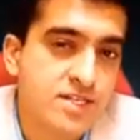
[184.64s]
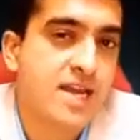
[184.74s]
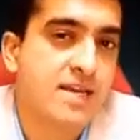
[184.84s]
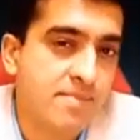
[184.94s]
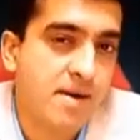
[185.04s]

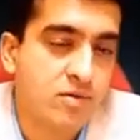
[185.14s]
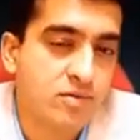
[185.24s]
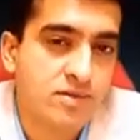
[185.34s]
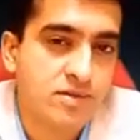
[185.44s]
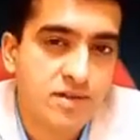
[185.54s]
time
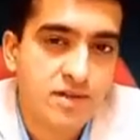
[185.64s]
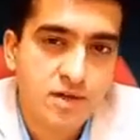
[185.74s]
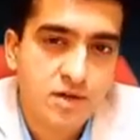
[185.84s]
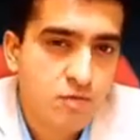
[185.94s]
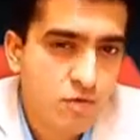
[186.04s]
bound.
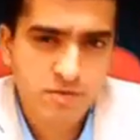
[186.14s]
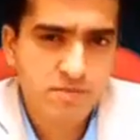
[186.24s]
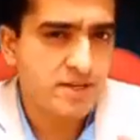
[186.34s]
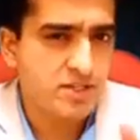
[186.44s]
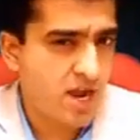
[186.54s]
What do
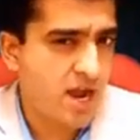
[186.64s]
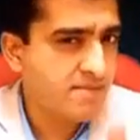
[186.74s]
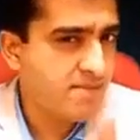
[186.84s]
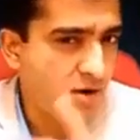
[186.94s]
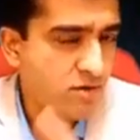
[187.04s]
you mean by
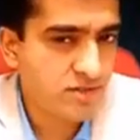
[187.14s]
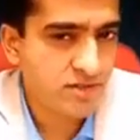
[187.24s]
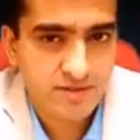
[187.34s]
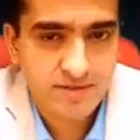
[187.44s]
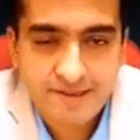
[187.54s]
time
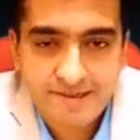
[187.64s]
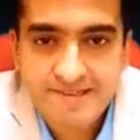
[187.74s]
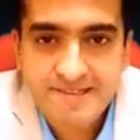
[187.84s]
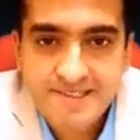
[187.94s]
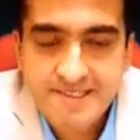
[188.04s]
bound?
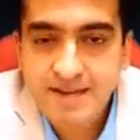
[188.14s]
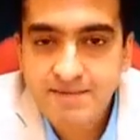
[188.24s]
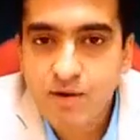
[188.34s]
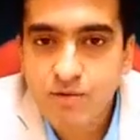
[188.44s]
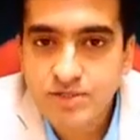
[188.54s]

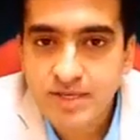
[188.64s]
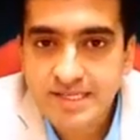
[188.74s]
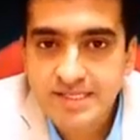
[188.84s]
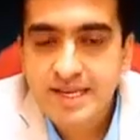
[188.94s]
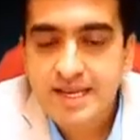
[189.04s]
Time bound
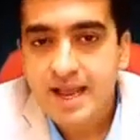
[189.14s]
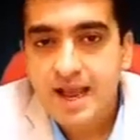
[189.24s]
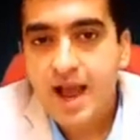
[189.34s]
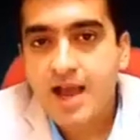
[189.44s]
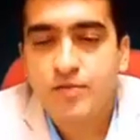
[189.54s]
says,
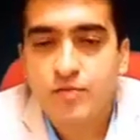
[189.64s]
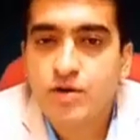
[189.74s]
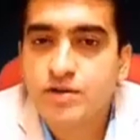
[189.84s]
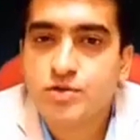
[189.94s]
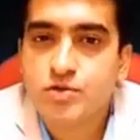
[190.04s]
I
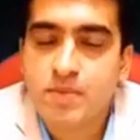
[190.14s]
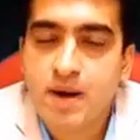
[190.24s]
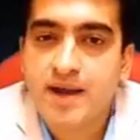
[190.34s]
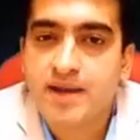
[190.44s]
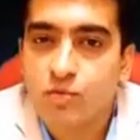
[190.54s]
wanted to
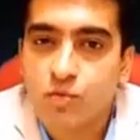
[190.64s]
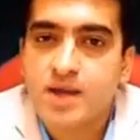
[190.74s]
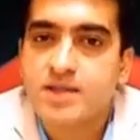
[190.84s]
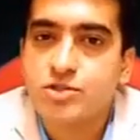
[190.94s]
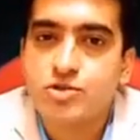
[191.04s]
buy
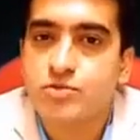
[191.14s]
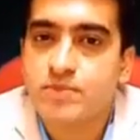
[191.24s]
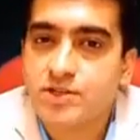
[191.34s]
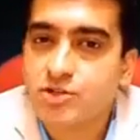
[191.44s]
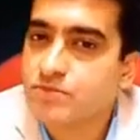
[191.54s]
one
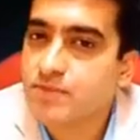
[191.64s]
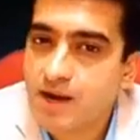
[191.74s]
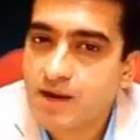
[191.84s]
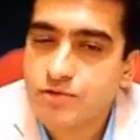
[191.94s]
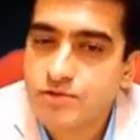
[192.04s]

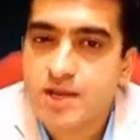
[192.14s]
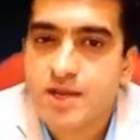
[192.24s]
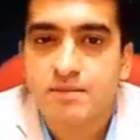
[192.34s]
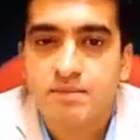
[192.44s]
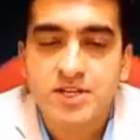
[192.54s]
2-bedroom house
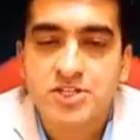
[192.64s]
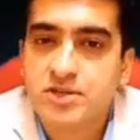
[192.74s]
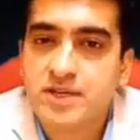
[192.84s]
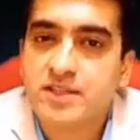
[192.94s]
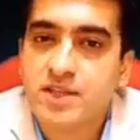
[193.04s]

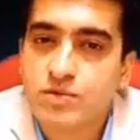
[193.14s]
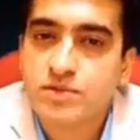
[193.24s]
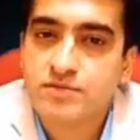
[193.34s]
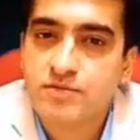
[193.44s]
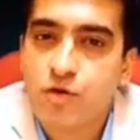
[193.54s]
measuring
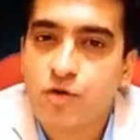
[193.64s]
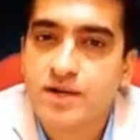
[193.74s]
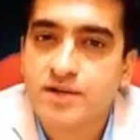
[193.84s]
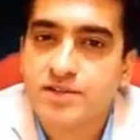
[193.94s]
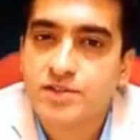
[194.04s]

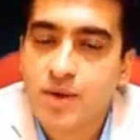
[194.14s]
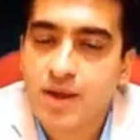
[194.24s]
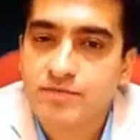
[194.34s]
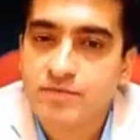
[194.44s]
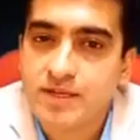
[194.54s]
1400
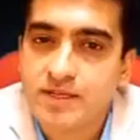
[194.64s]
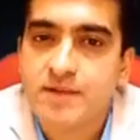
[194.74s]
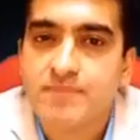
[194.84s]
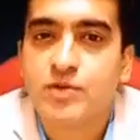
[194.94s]
square feet,